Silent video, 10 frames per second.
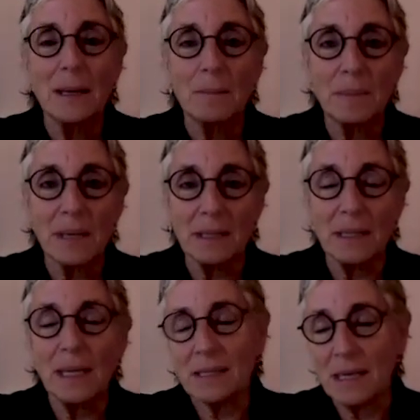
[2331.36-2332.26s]
But
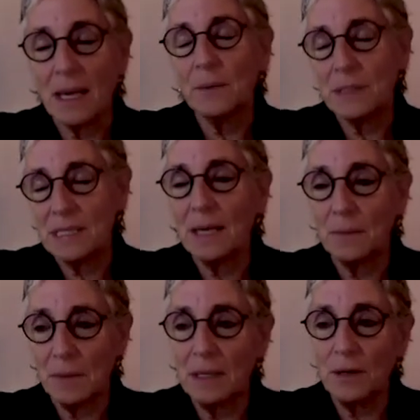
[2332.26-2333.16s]
yes, I would
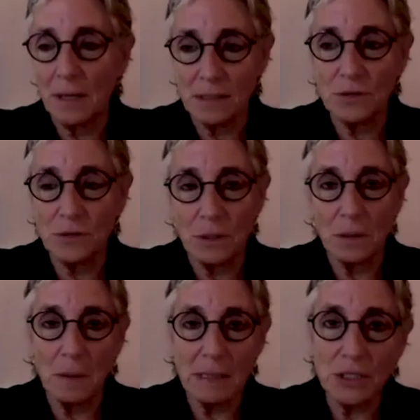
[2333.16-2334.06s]
say in your answer to your
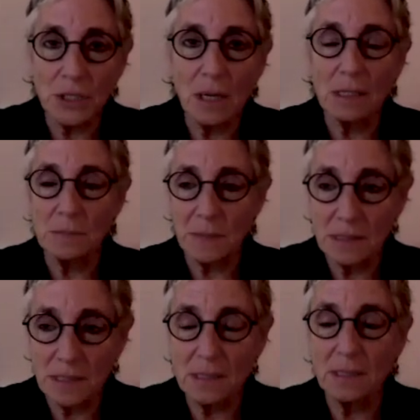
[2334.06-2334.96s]
question,
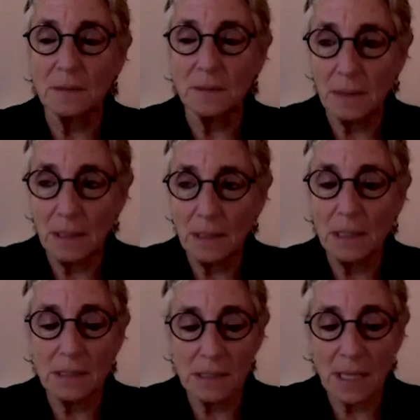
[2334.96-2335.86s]
hospice
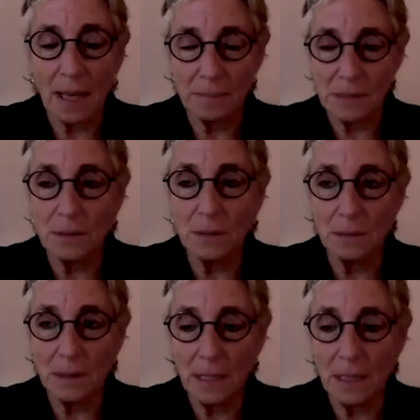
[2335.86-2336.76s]
is
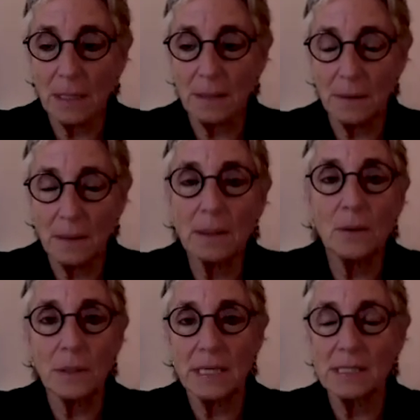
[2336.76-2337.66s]
absolutely an
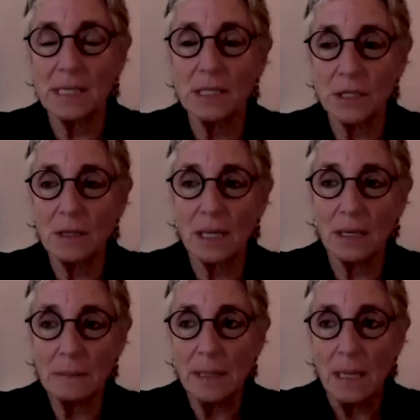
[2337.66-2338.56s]
organization
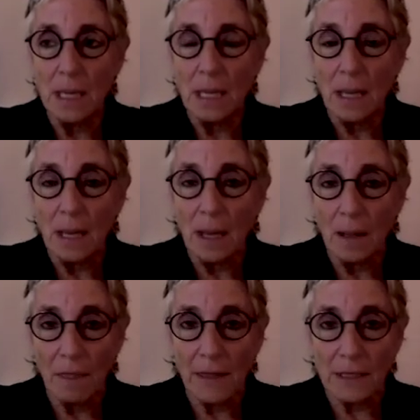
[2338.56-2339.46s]

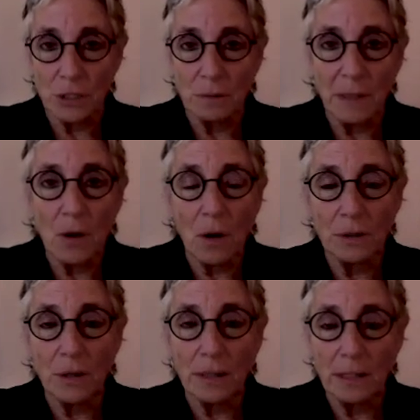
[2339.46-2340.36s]
that should be called
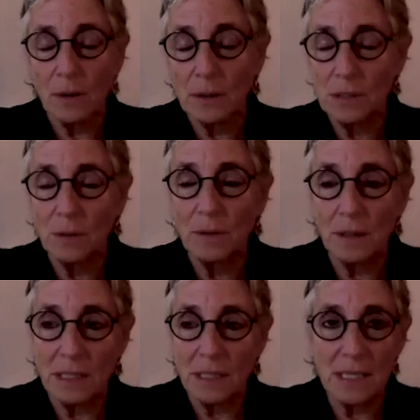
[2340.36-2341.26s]
on. And also
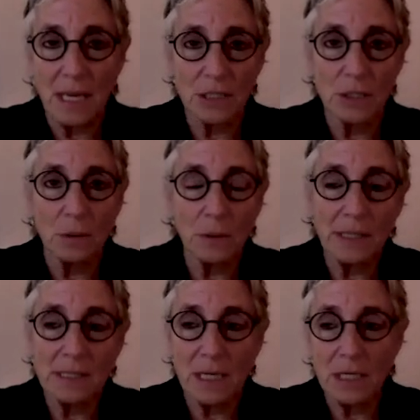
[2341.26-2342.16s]
there is a national
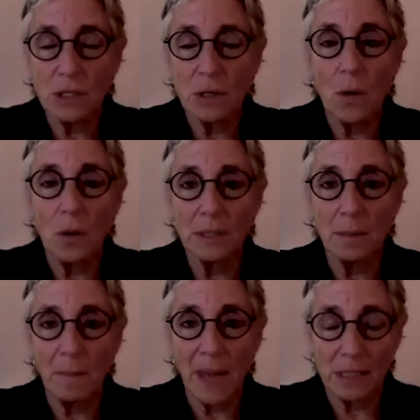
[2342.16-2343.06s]
organization called
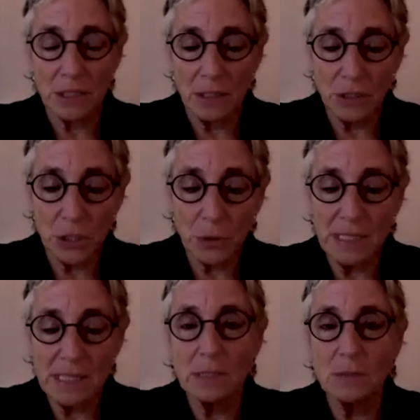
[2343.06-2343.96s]
Compassion and
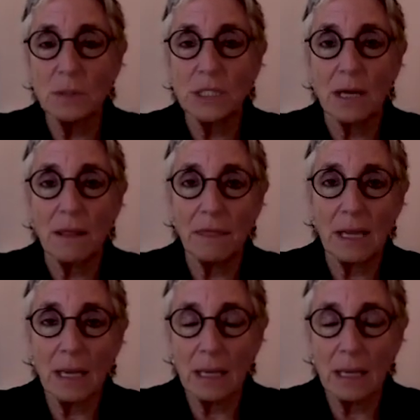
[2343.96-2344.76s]
Choices, which I think